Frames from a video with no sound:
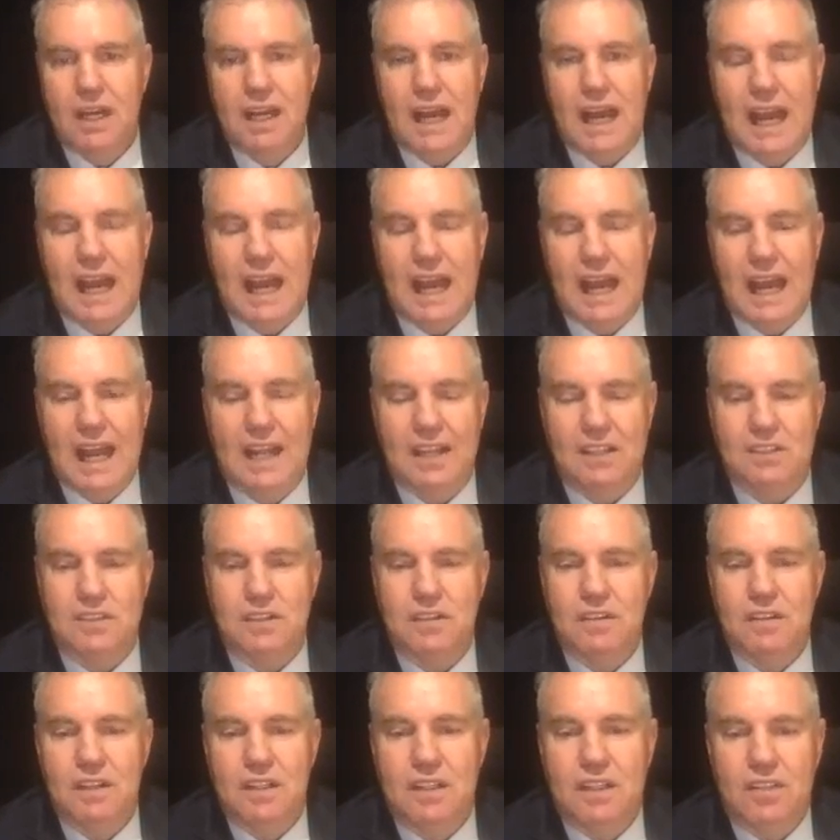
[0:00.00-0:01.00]
and
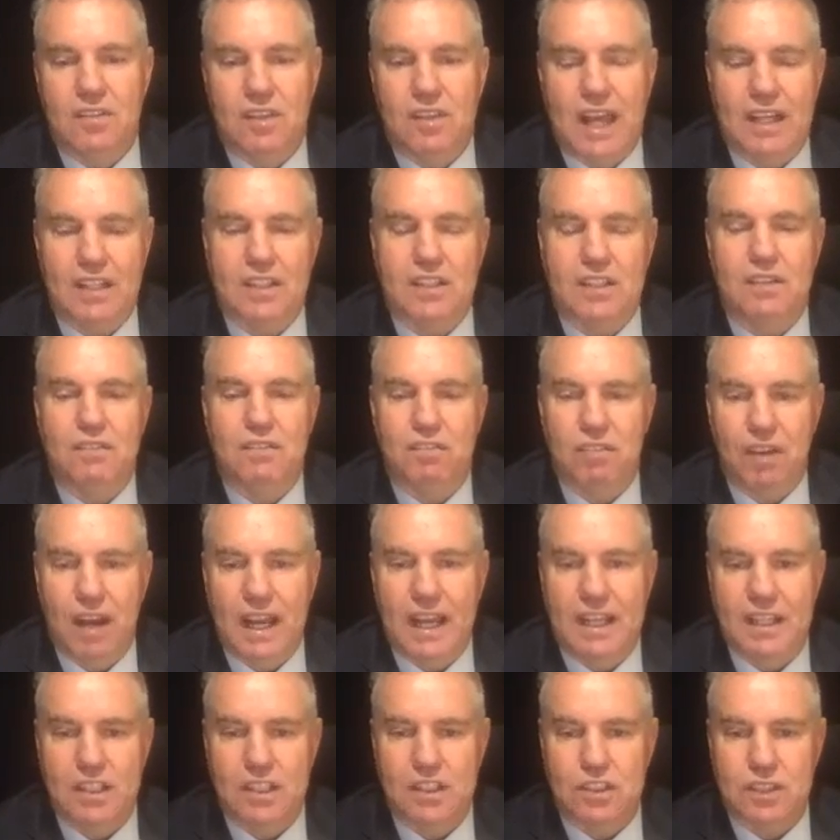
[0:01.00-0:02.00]
that
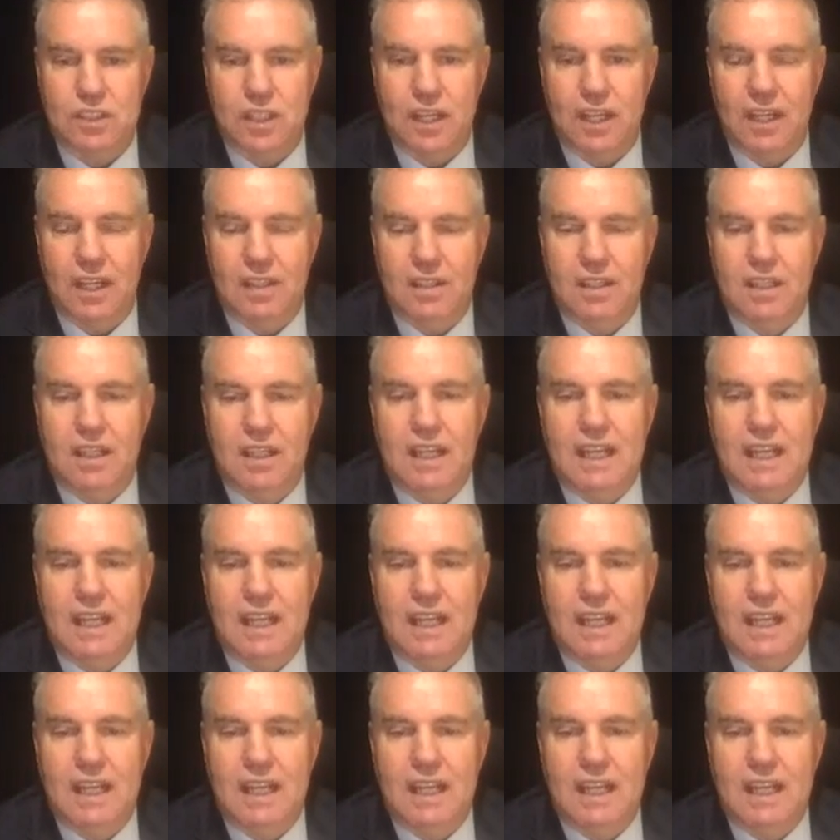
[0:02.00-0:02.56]
conveyancer